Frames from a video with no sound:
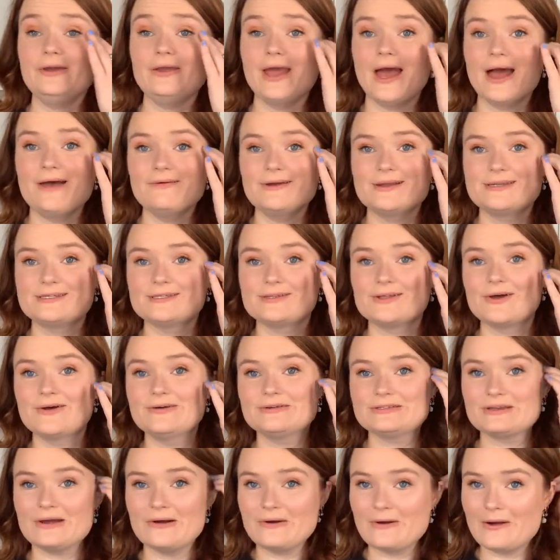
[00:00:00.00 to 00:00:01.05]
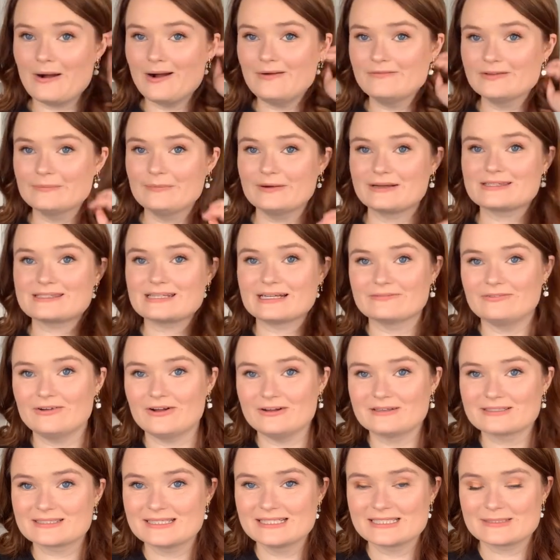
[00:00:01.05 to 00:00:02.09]
you have it. Those are all the books that I've
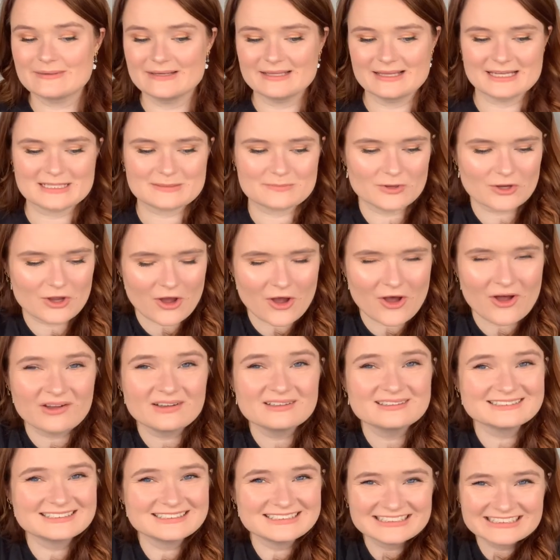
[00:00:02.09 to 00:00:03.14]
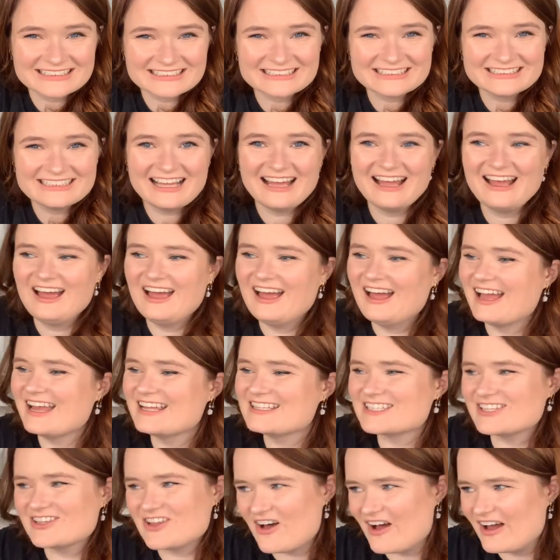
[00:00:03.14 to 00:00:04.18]
hauled since my last book haul. It's
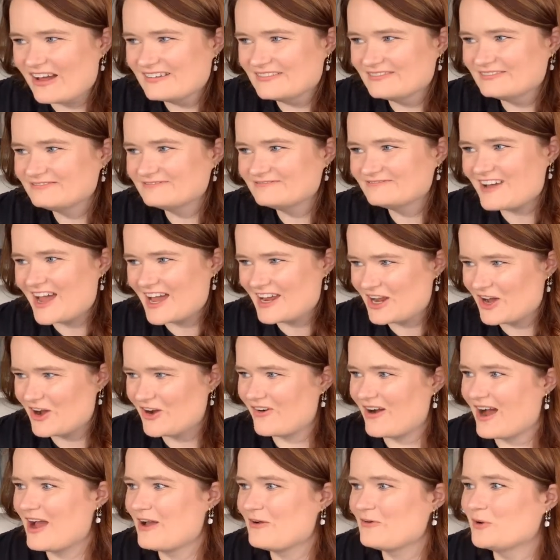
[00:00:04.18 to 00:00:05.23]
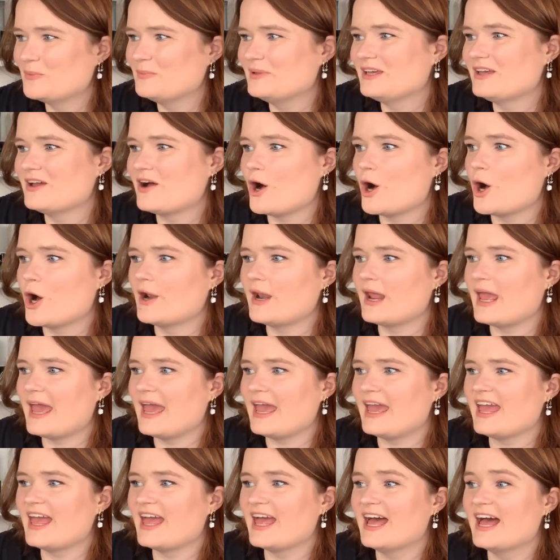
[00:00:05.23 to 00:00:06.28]
a lot. I know. I will be on
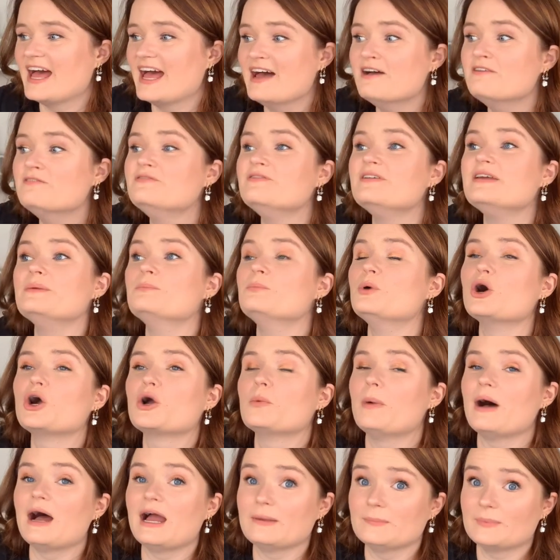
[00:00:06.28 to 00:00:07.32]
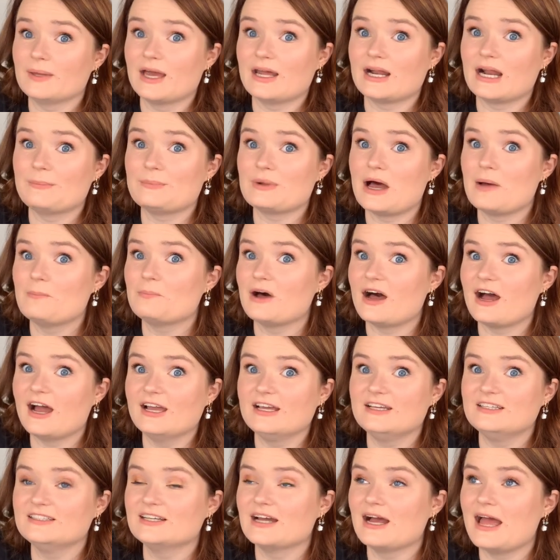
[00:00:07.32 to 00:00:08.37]
a heavy book buying ban. I'm not
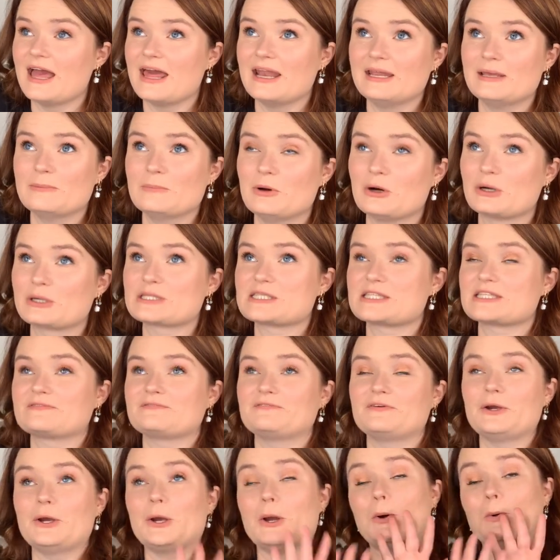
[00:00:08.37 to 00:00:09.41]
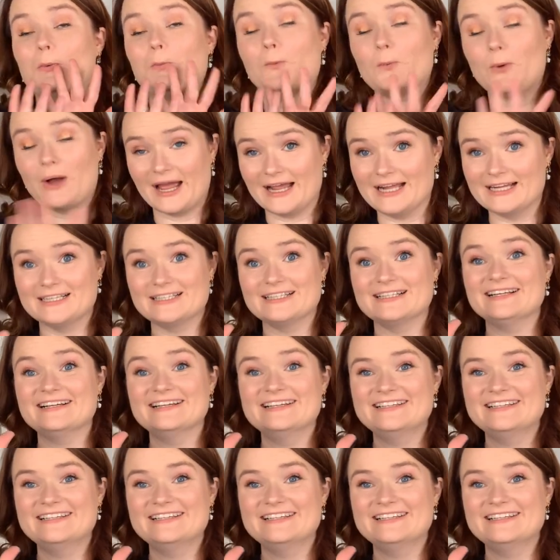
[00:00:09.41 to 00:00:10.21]
buying any books for a while.